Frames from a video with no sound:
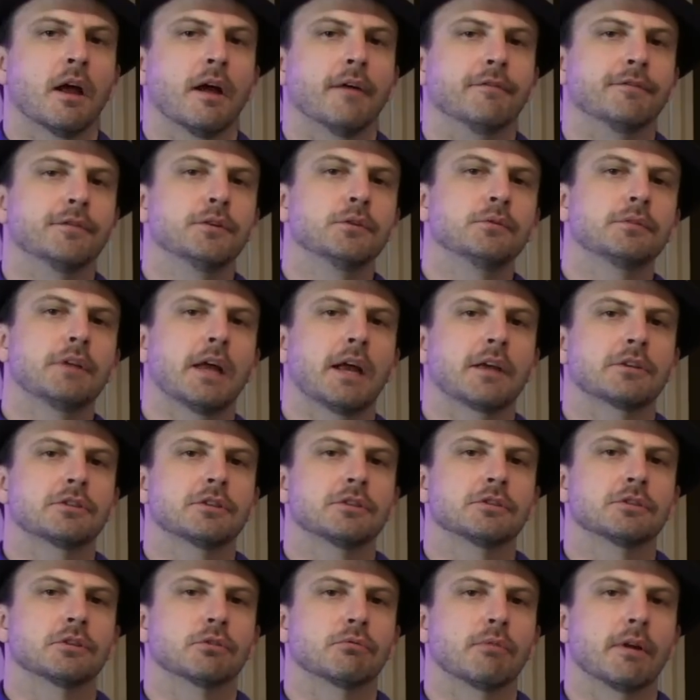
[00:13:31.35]
A few
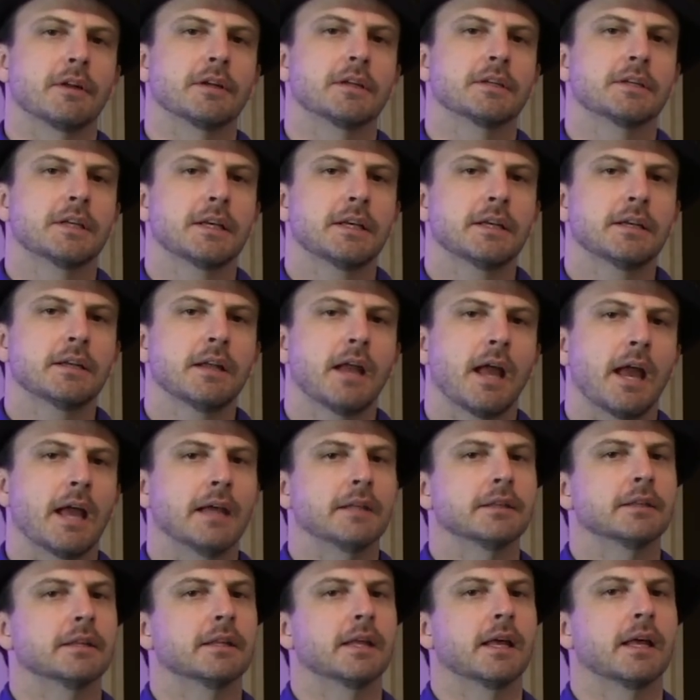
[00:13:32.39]
dashes of grenadine,
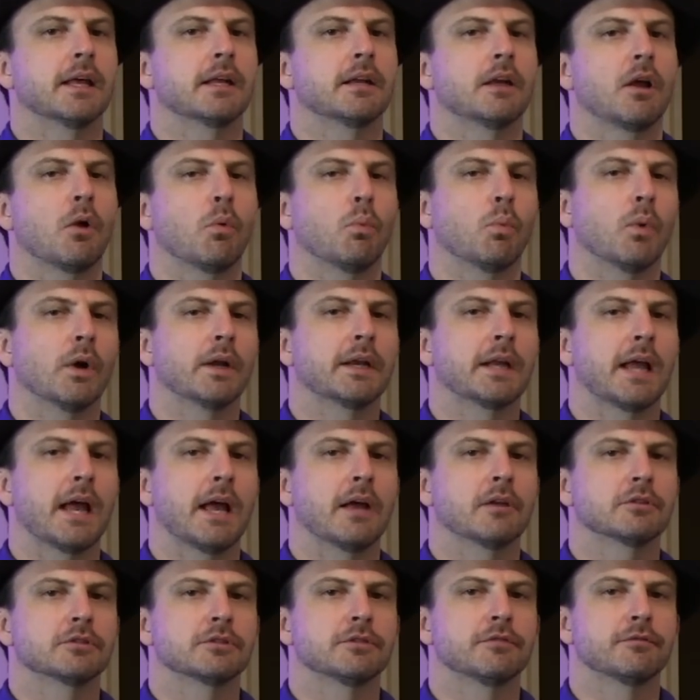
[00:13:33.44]
and then 1
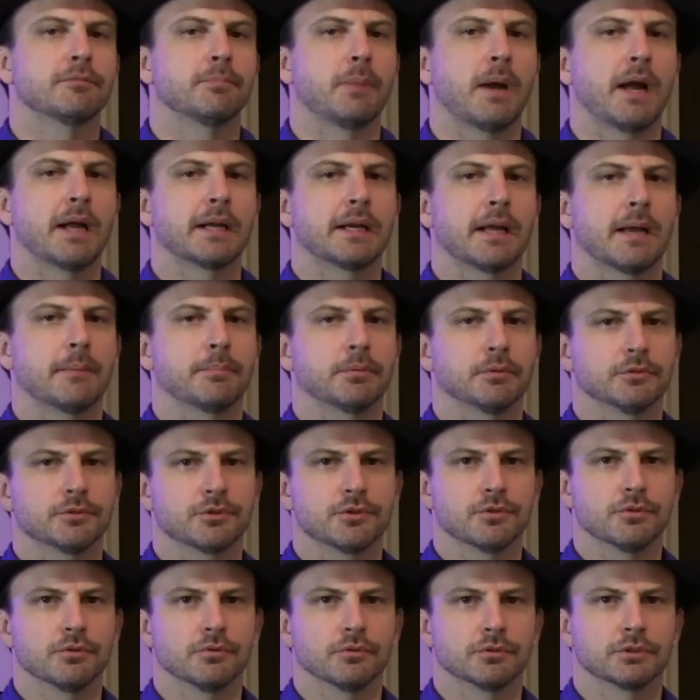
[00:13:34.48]
ounce of pineapple
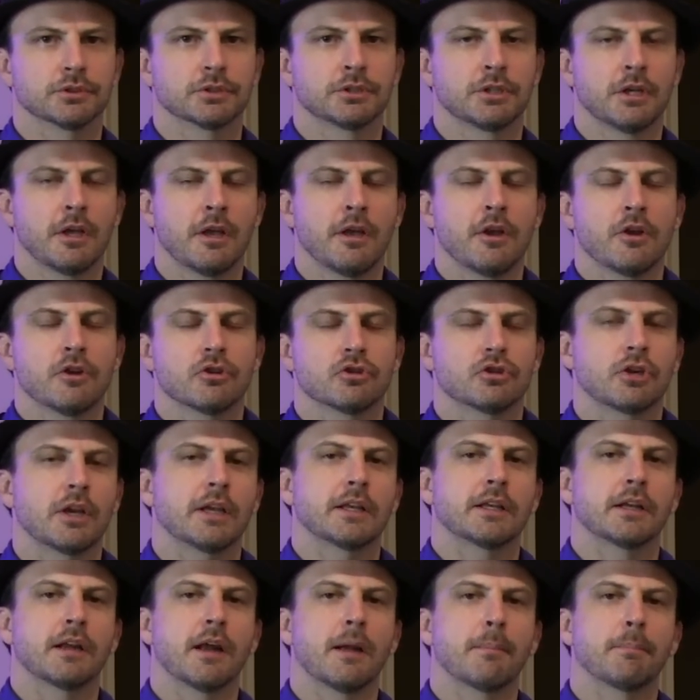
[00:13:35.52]
juice.
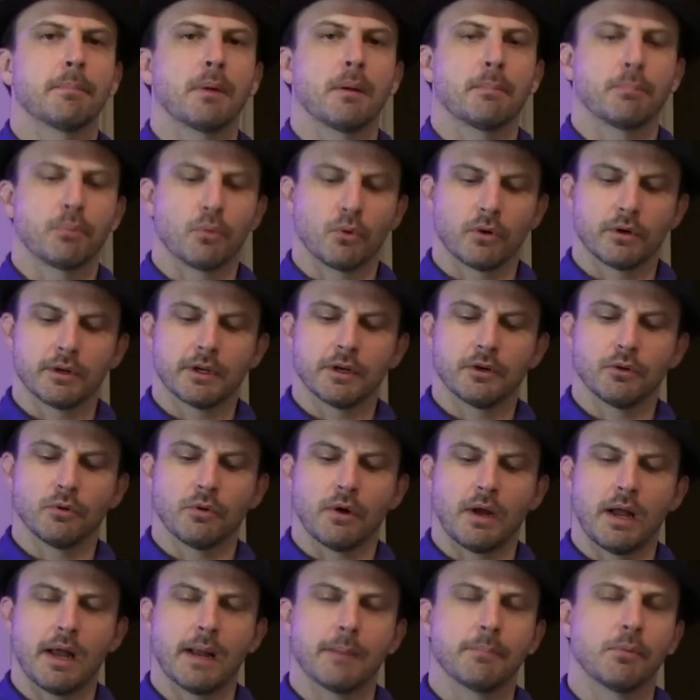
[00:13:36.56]
Shake it up, pour it into
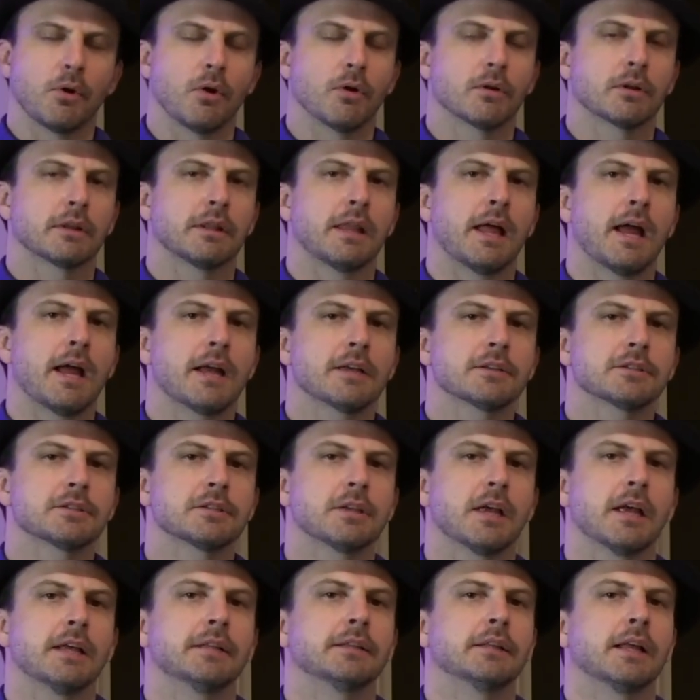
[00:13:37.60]
a highball
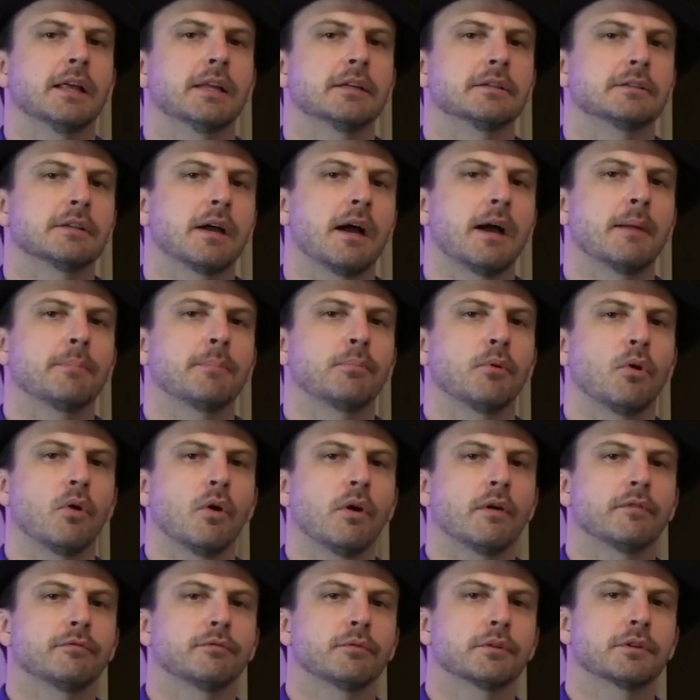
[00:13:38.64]
glass, and then top
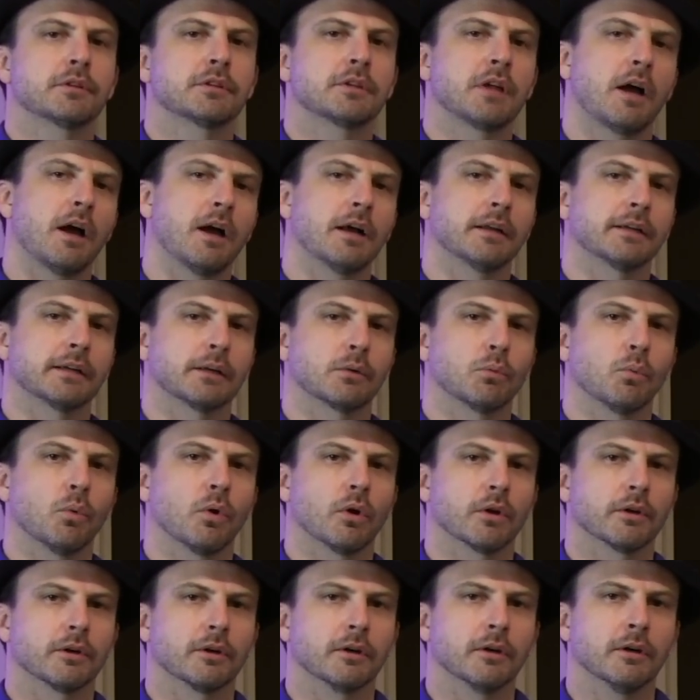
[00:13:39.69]
off with tonic
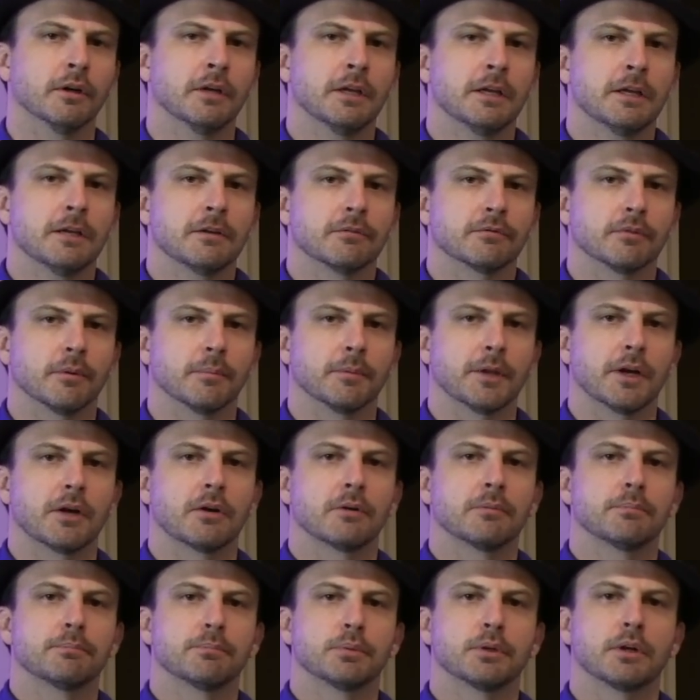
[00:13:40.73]
water. From
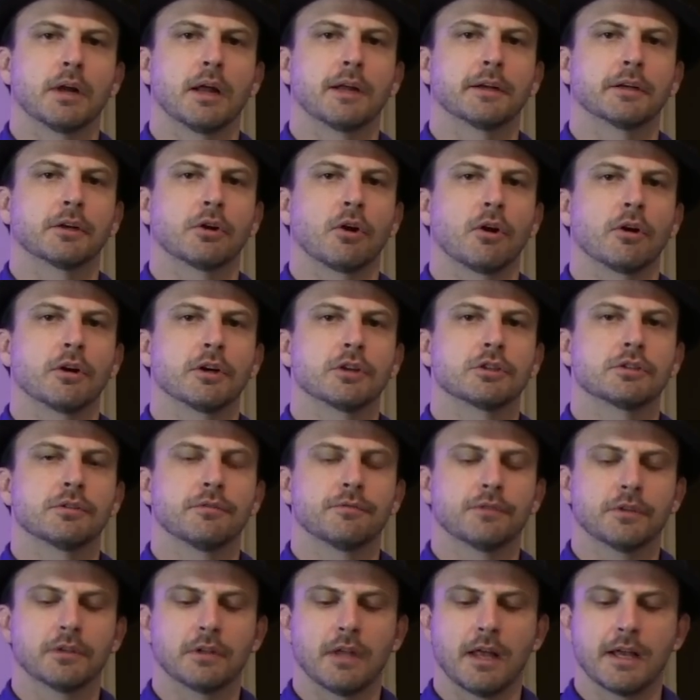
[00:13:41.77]
there, put on a garnish
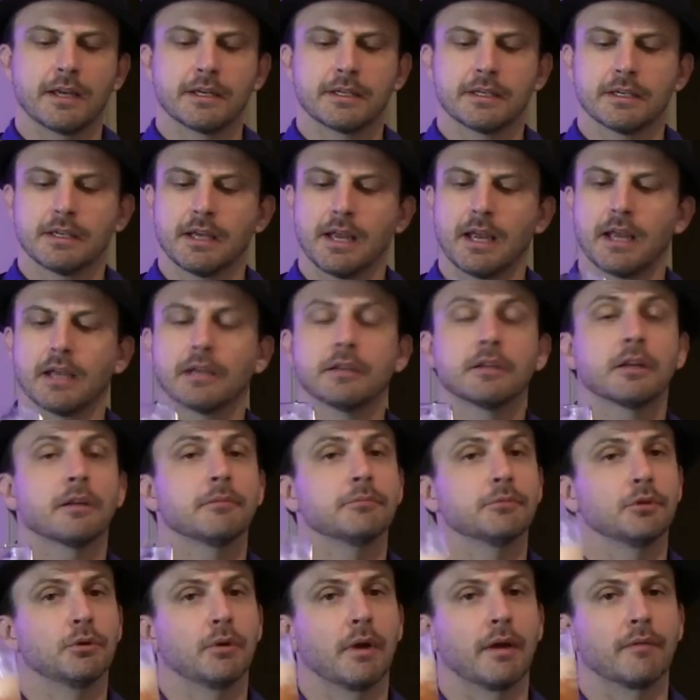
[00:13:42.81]
if you'd like, and
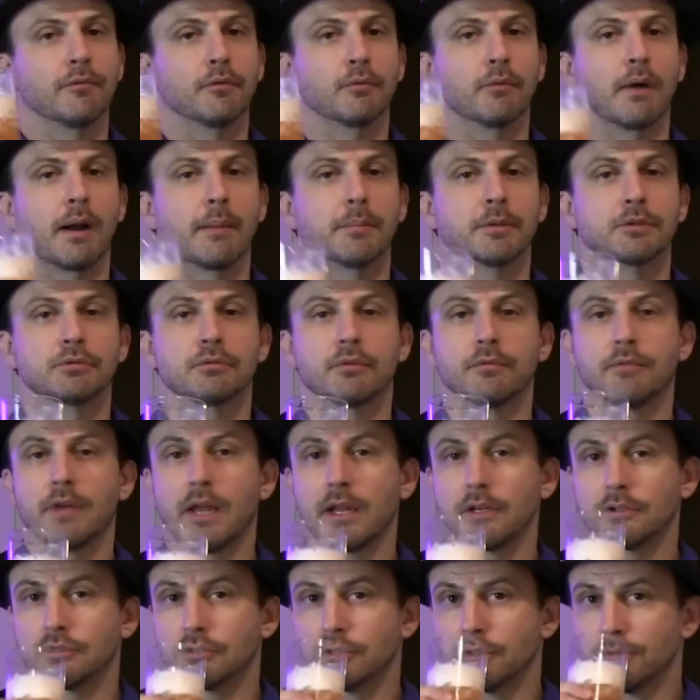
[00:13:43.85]
you have the Rabbit's
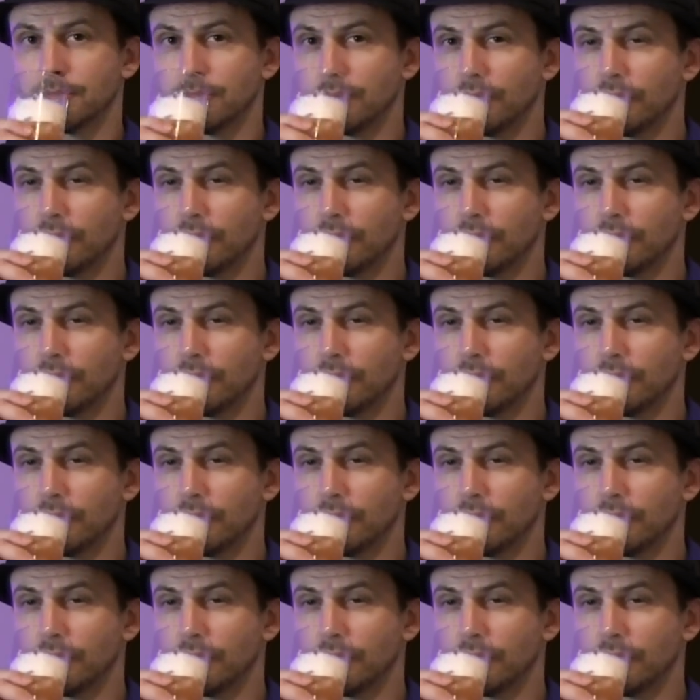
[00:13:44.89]
Revenge.